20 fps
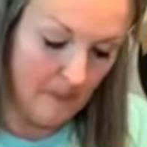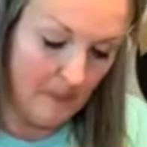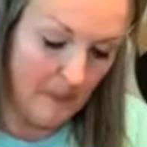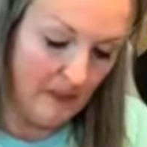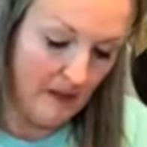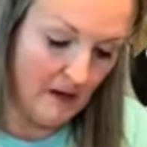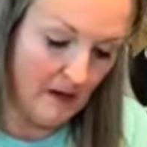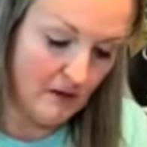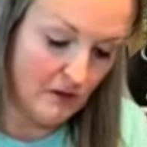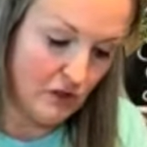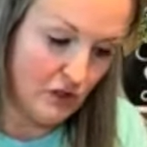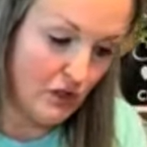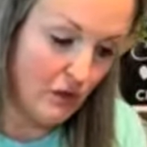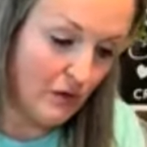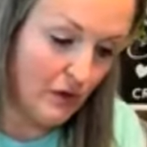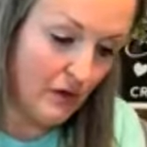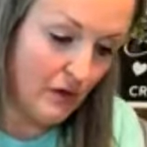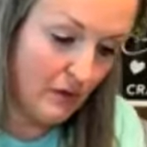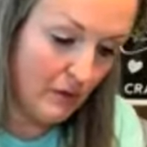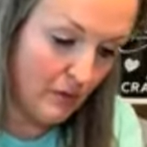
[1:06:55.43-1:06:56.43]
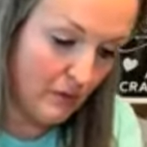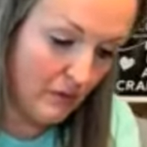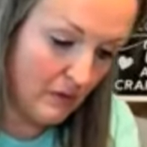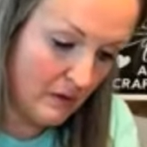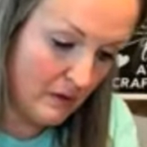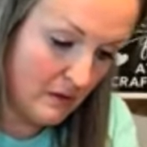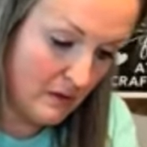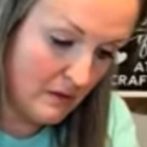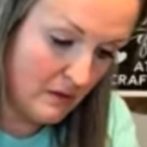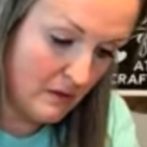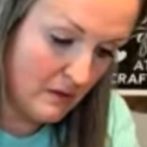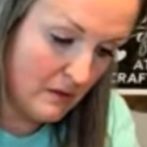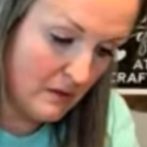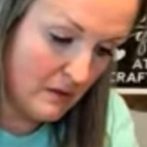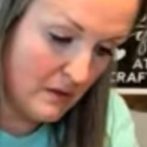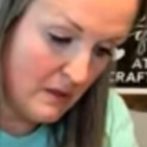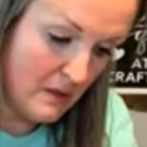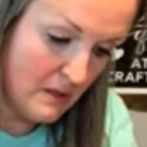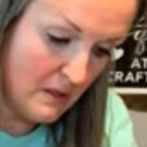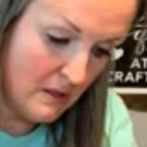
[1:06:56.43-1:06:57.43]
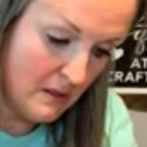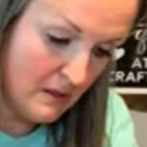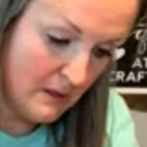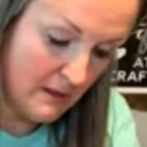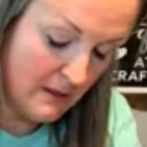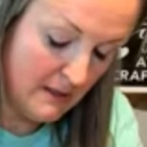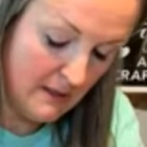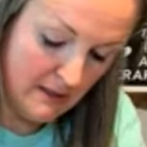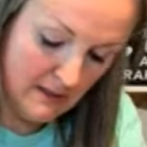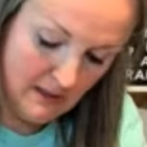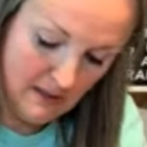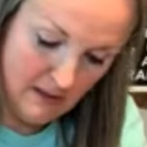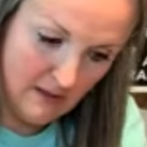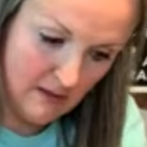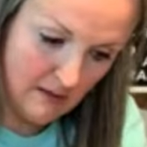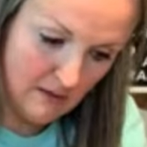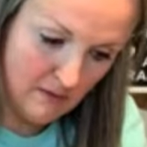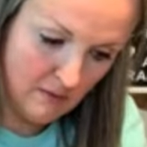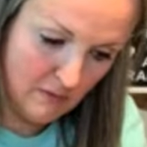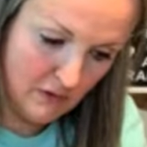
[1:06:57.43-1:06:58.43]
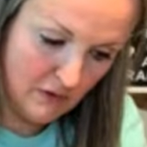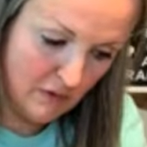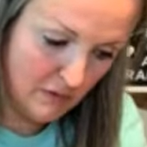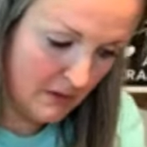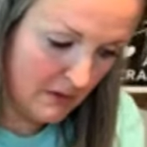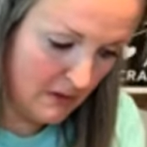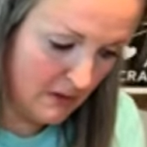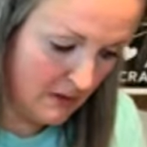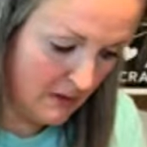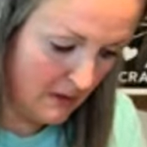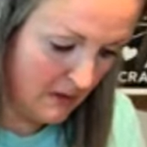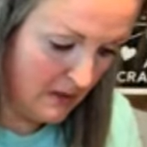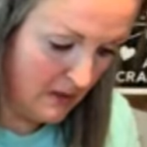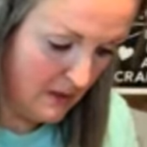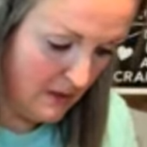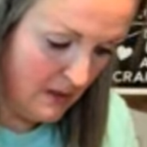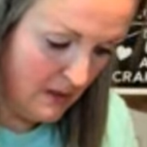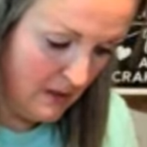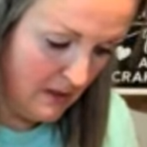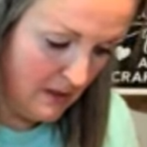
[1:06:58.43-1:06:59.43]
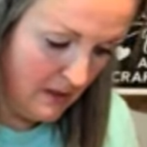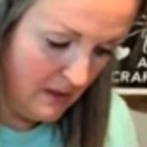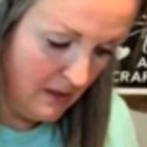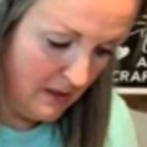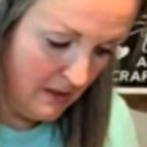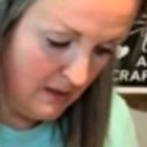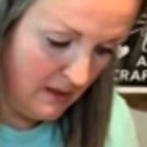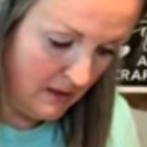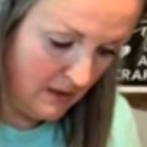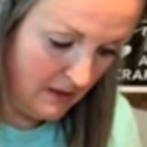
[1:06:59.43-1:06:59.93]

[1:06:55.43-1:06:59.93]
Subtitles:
I'll show you. Let's see, which one? I think I